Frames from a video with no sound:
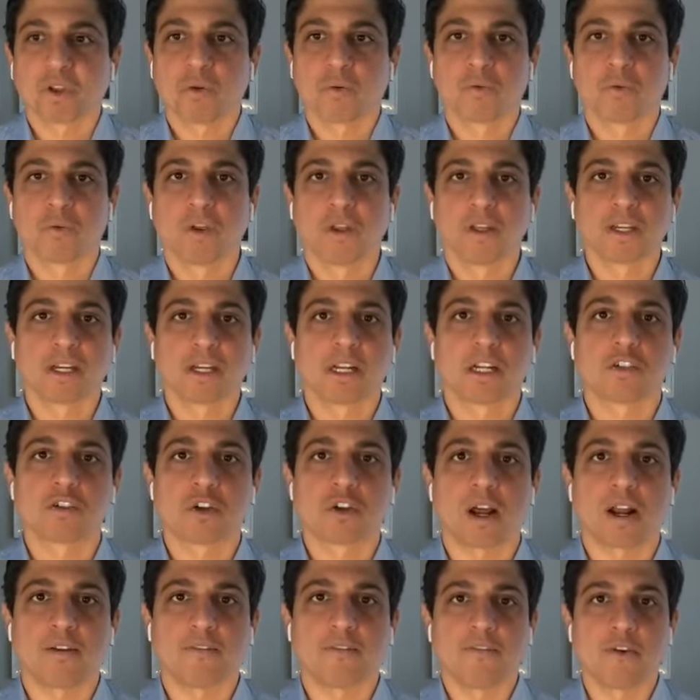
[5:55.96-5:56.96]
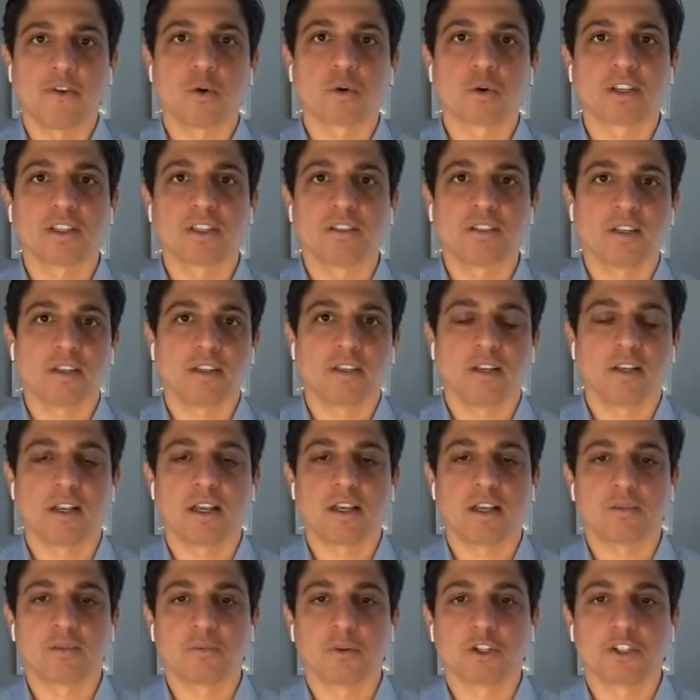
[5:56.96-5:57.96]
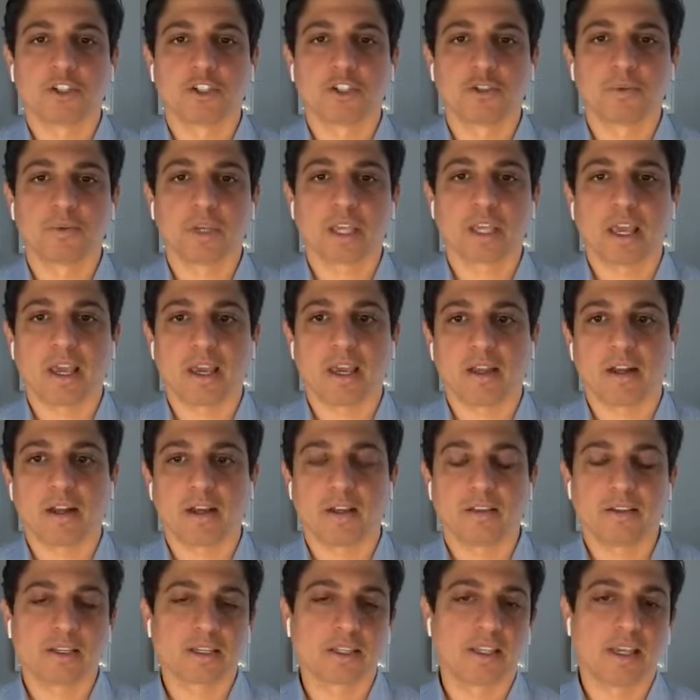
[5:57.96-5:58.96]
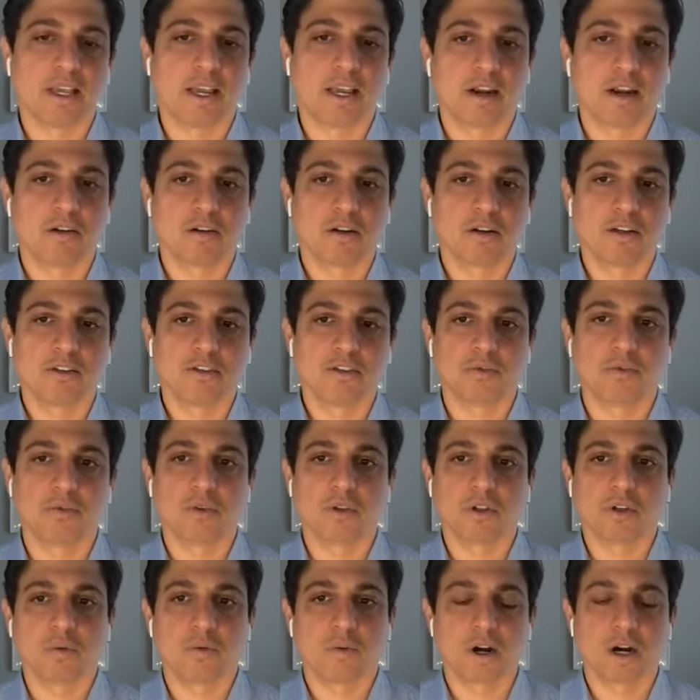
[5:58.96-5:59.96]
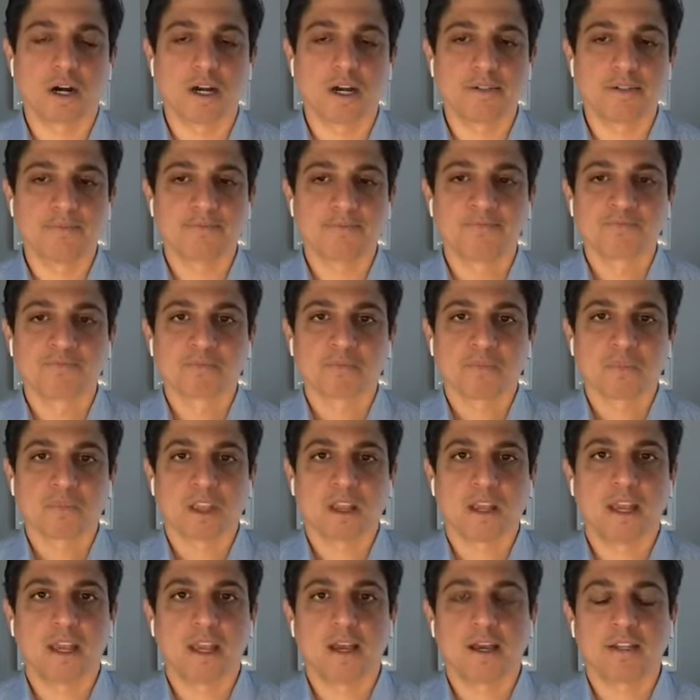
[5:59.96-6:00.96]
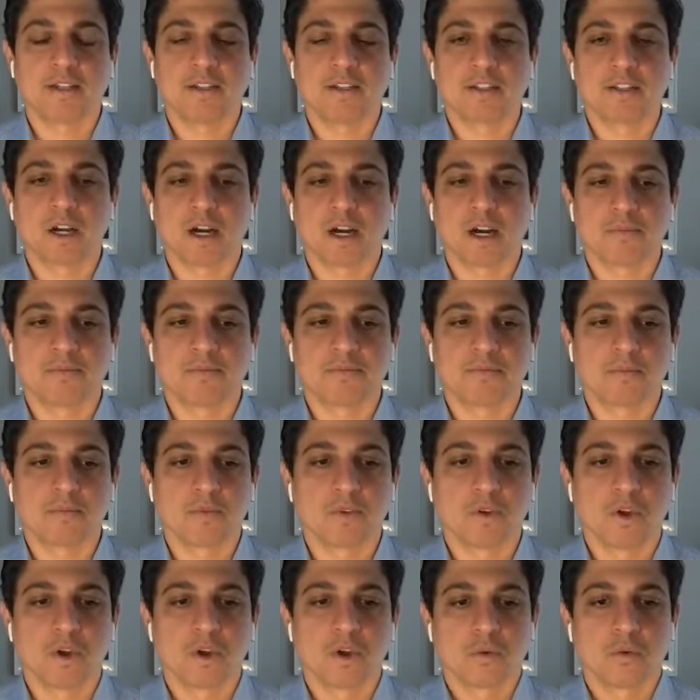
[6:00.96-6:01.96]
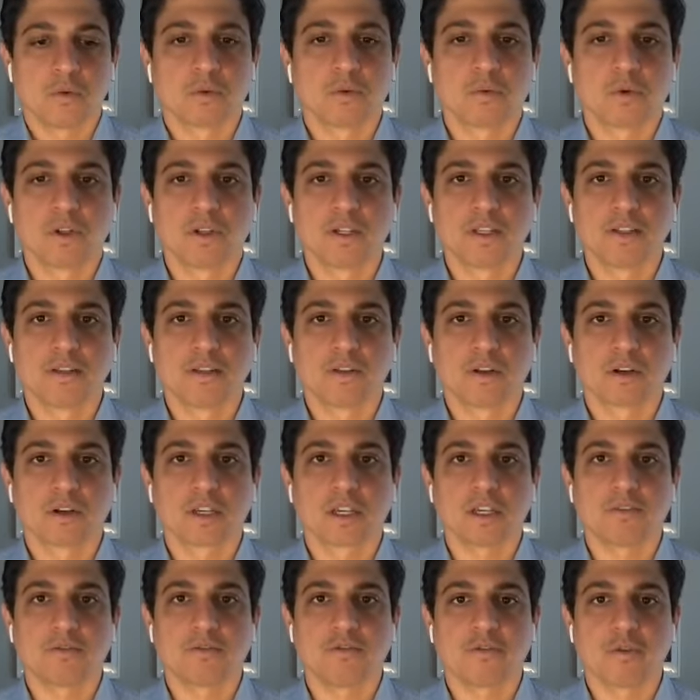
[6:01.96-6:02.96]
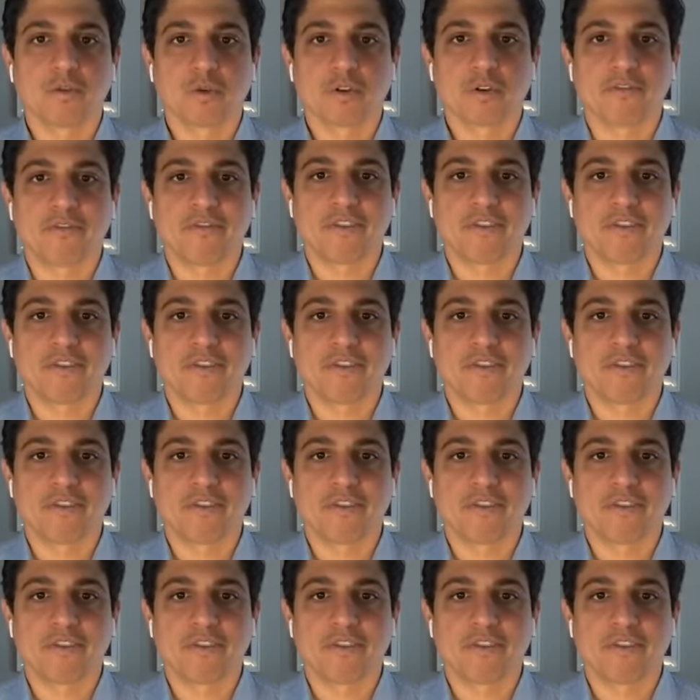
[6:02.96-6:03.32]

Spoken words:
we're really gonna try to focus in as much as we can on like the areas you really want, and we're really looking for